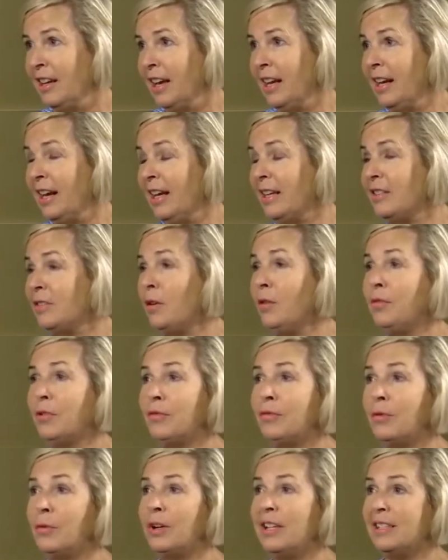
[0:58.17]
It has over
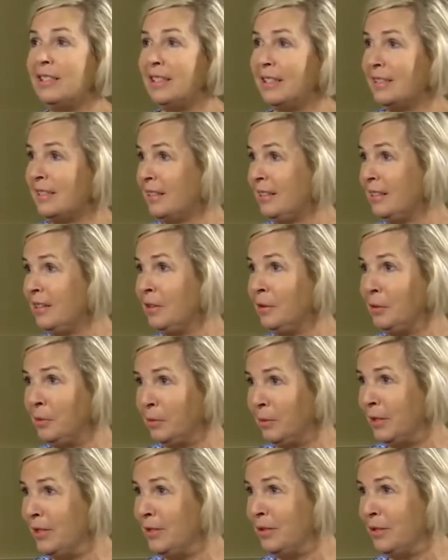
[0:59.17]
46
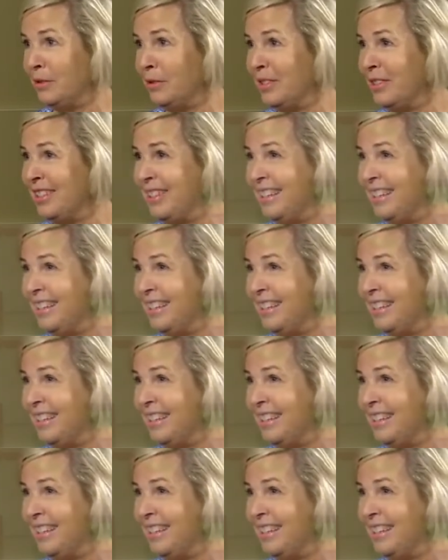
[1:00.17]
clinical research